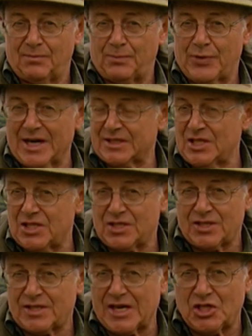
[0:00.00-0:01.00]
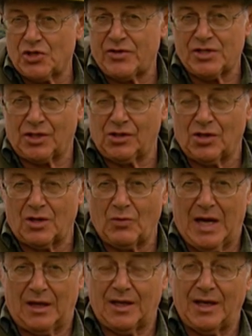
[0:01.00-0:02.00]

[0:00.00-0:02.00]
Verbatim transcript: practiced centuries ago, well,